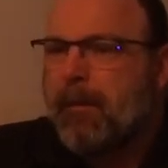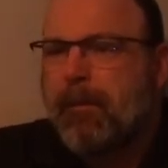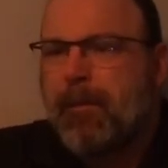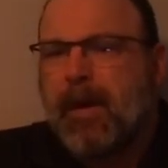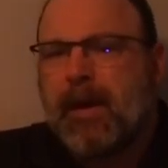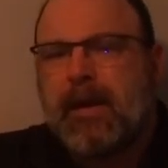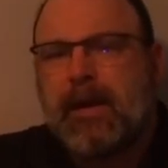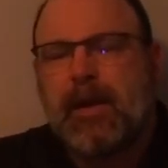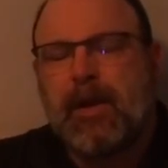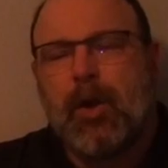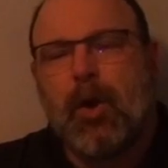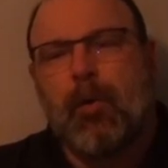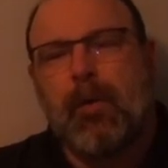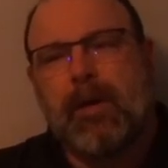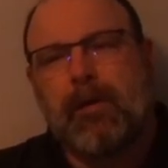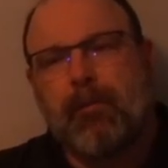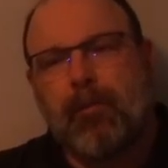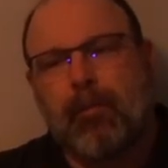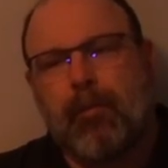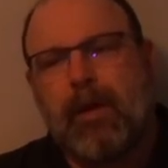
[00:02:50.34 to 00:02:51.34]
but you know
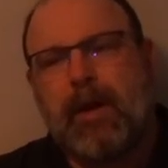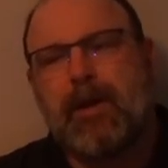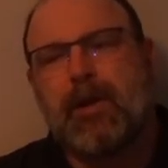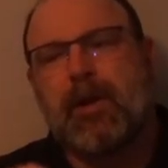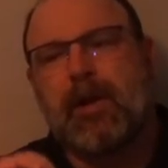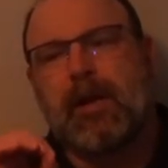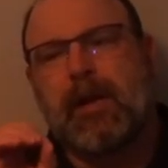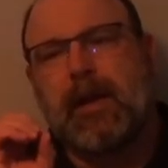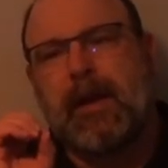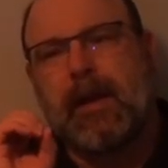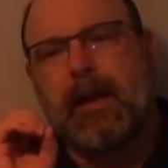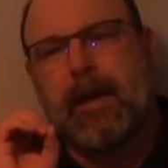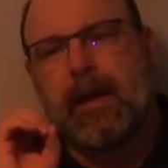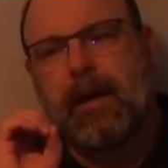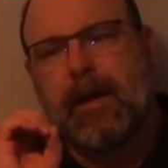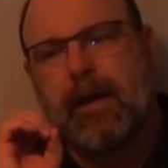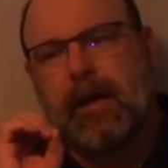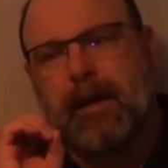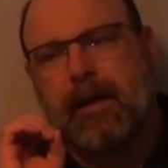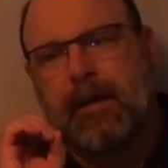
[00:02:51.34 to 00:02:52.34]
originally
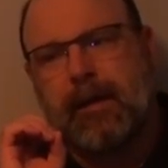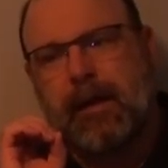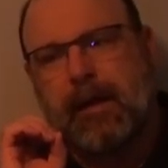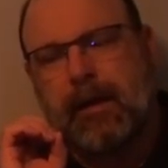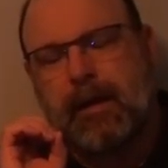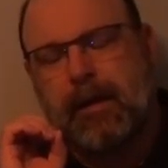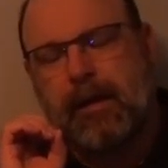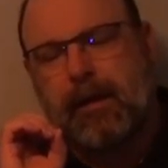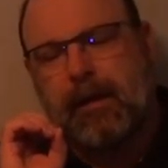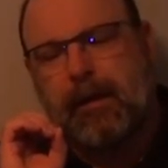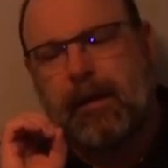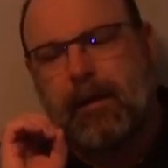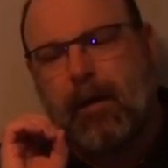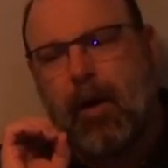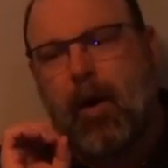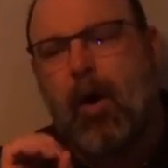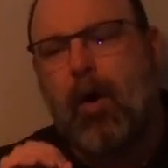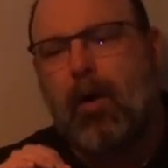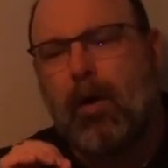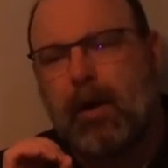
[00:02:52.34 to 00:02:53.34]
uh,
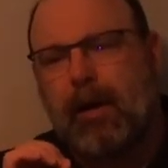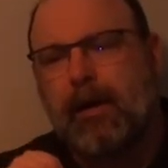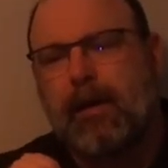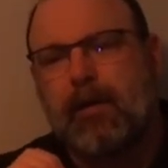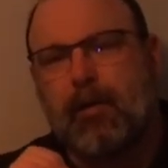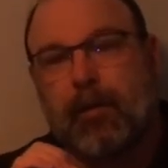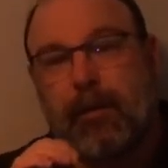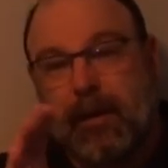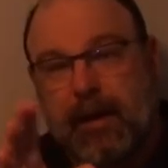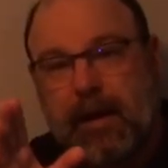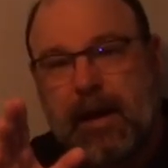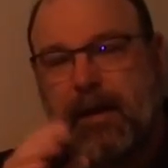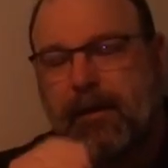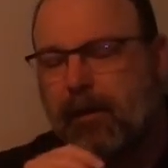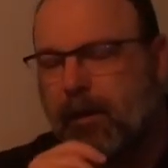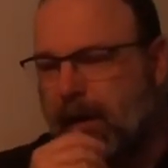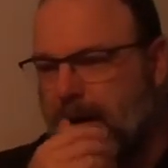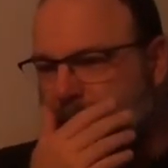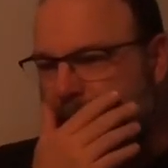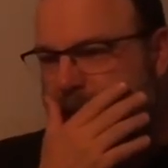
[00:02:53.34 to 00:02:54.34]
Holland or the
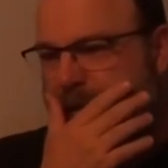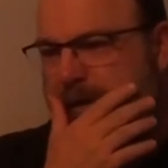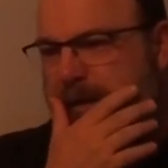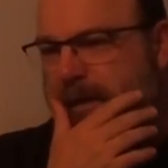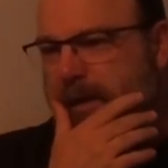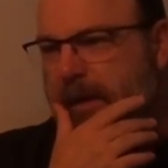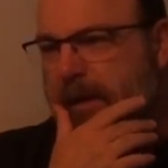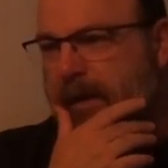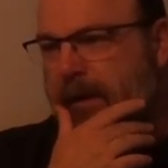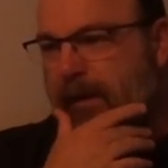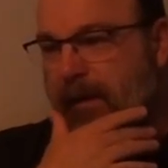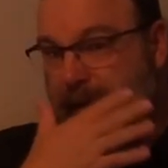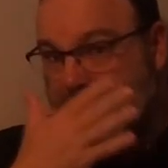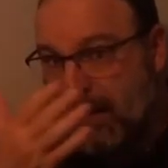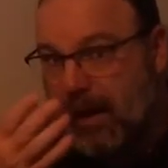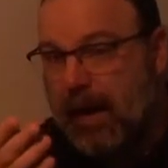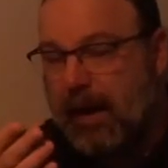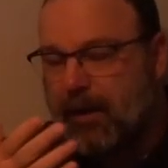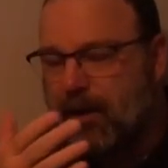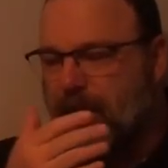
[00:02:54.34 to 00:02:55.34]
Netherlands, the
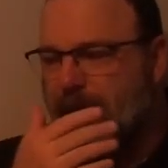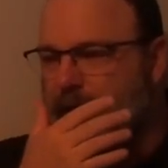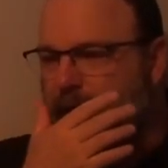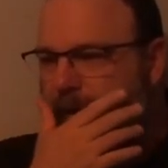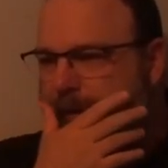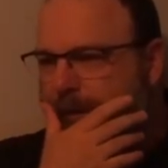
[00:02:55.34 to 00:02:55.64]
Dutch,